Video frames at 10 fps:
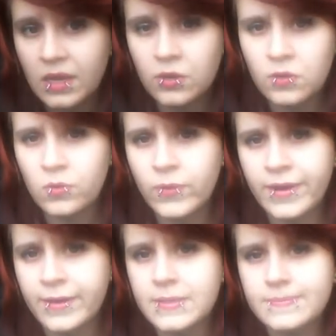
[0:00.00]
I don't know
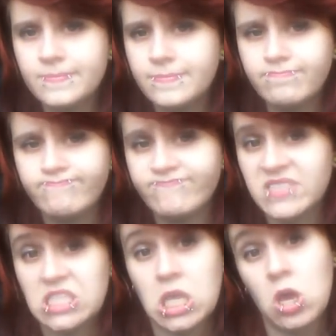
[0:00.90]
why.
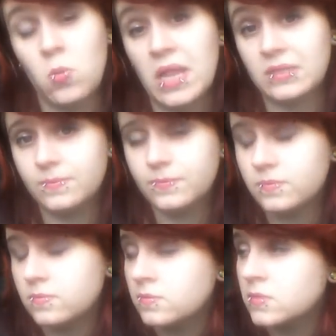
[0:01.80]
Oh well.
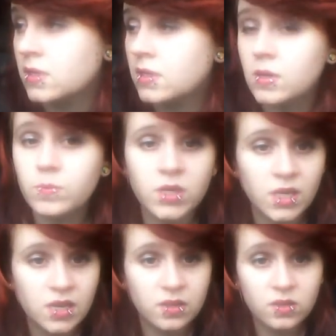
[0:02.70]
But
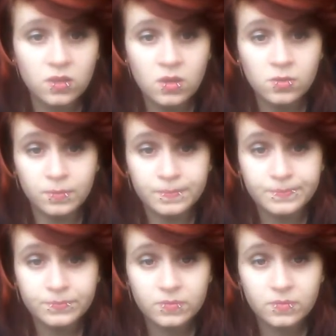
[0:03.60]
yeah, so,
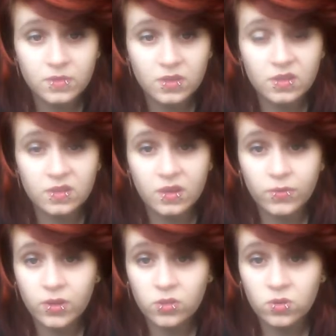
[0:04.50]
just as I
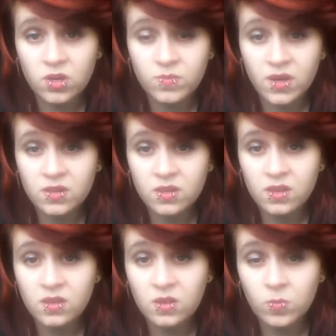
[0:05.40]
graduate, Barnsley
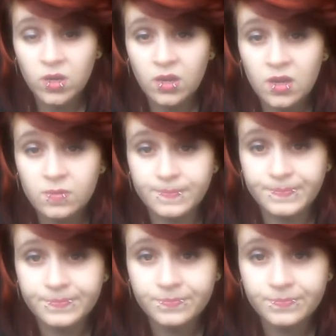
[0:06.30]
starts coming down.